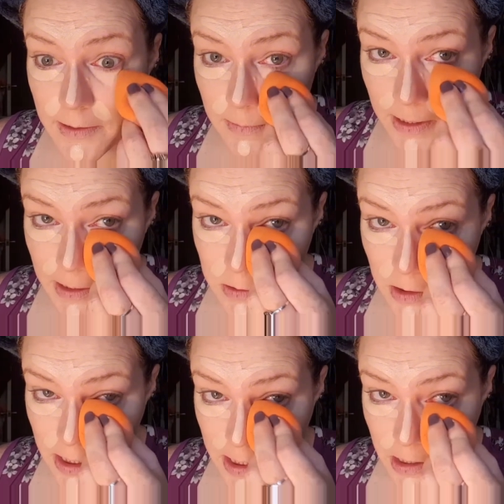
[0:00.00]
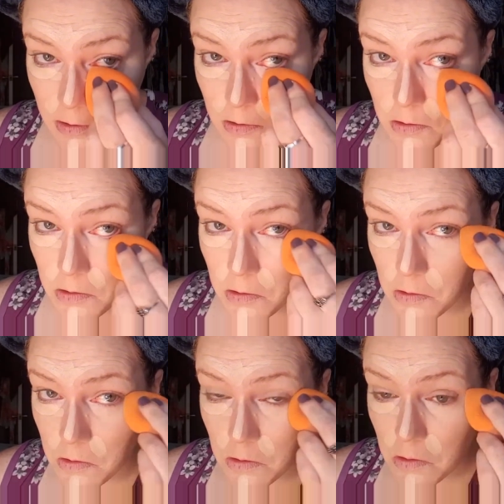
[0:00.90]
sent to me. I tried out,
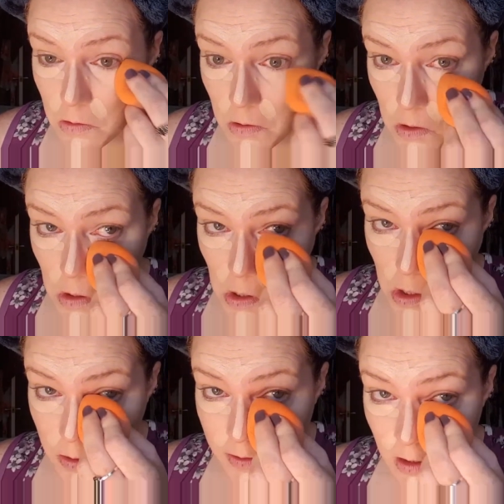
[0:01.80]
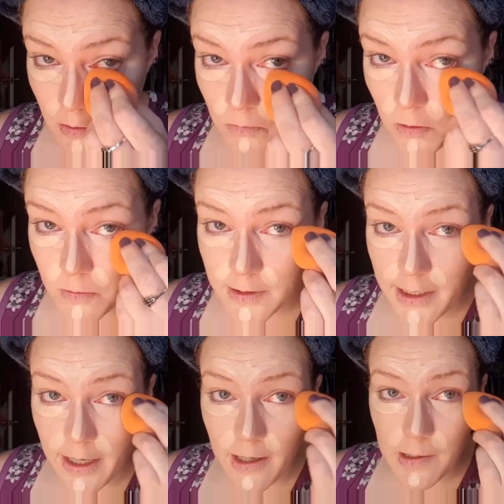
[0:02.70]
is it called
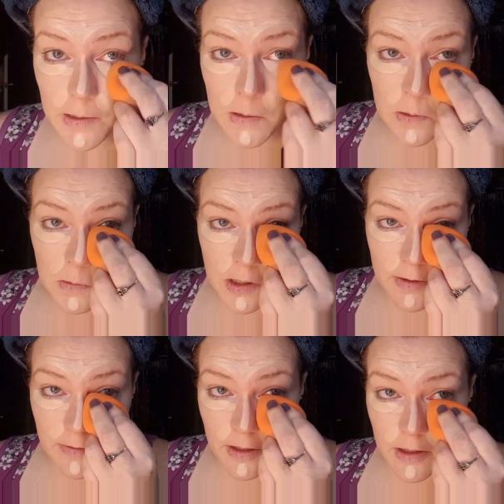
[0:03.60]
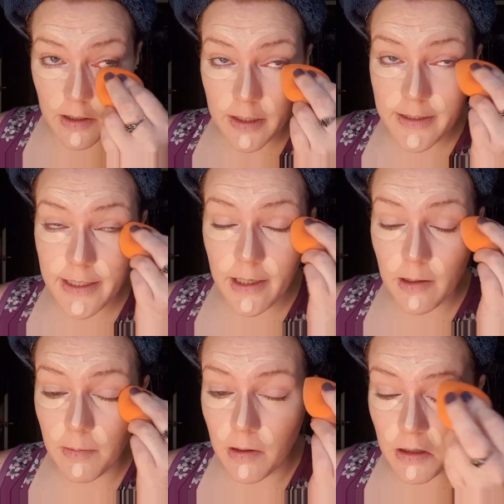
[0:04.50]
Rosegal or whatever? It's
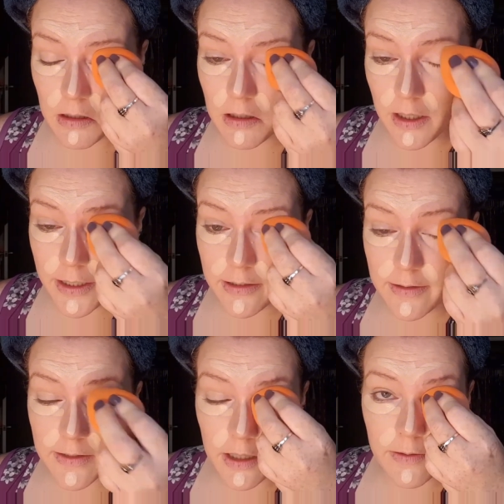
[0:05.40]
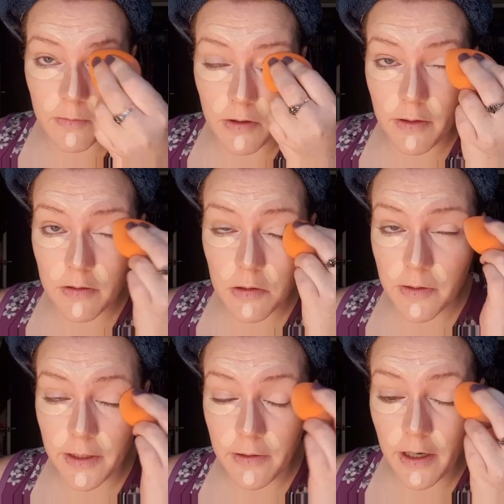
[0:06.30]
terrible. I, it's not even worth
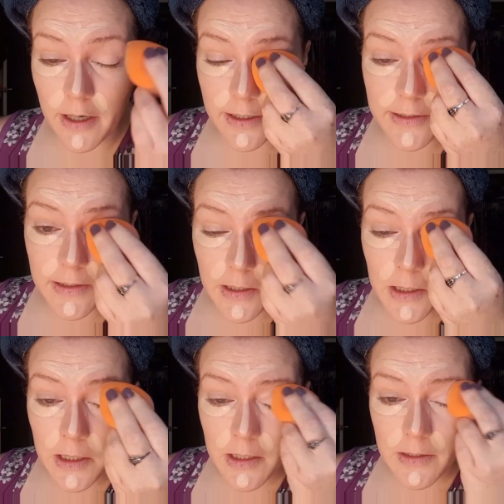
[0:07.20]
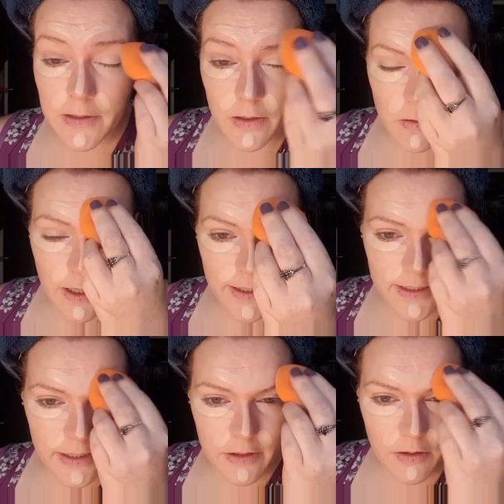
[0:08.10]
showing you guys. So I
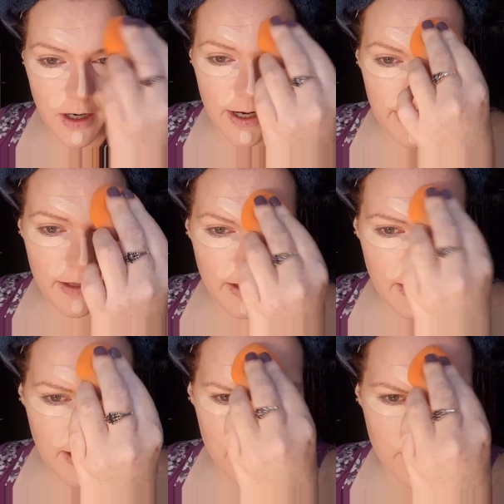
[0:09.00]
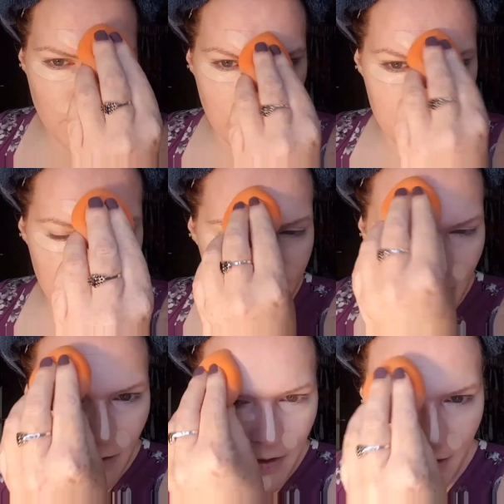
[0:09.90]
did try a website
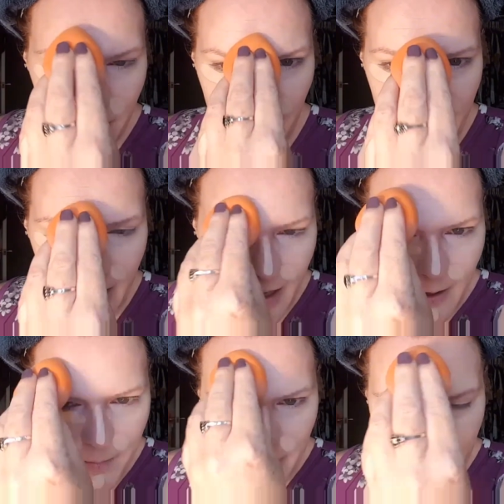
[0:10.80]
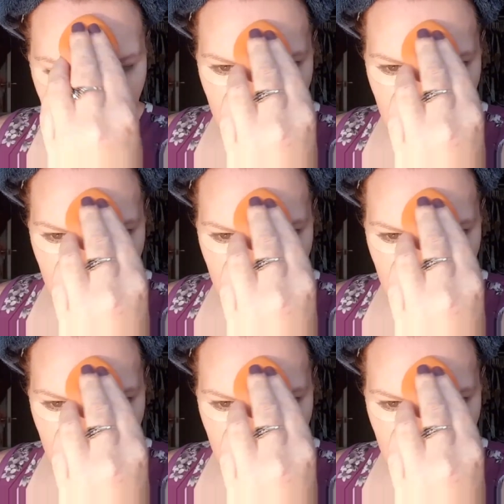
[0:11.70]
called ThredUp.